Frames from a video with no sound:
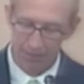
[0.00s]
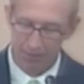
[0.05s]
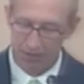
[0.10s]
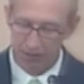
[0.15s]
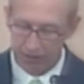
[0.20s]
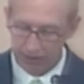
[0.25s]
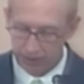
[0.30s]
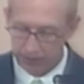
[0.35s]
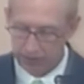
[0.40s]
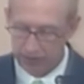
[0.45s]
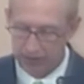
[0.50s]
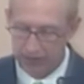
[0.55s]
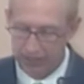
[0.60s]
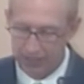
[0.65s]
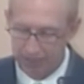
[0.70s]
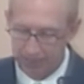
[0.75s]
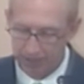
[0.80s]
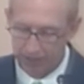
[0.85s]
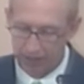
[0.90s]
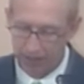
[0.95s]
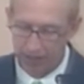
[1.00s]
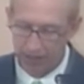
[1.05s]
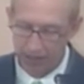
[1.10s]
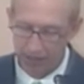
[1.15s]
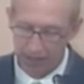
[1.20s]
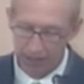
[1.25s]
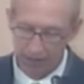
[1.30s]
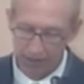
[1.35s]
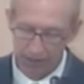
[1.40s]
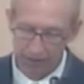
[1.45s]
yield to them, and
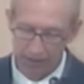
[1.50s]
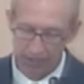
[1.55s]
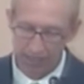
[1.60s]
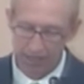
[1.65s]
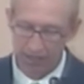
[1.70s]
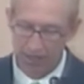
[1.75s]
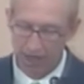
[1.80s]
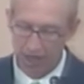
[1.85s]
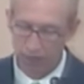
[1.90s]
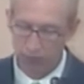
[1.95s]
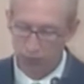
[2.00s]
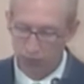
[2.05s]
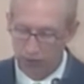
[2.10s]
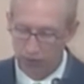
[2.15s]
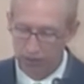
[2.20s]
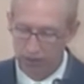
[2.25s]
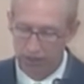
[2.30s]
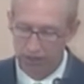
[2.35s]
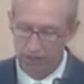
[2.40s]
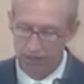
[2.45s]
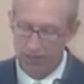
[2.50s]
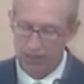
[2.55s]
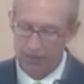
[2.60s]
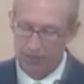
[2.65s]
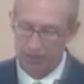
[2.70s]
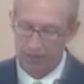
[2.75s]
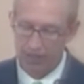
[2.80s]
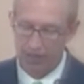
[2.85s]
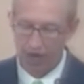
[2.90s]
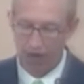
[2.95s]
uh, let God work
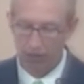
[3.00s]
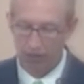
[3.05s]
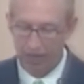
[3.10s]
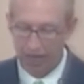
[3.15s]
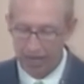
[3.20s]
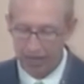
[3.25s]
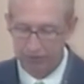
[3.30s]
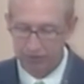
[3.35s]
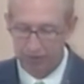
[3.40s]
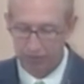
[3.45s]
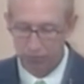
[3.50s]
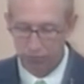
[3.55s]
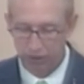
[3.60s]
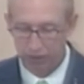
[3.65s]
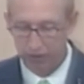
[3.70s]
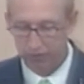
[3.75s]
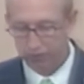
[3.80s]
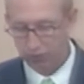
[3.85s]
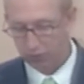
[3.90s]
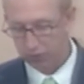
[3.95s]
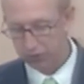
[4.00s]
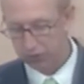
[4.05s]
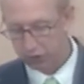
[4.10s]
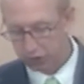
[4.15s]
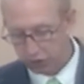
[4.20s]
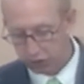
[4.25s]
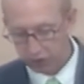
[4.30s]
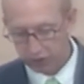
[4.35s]
in our lives and bring forth good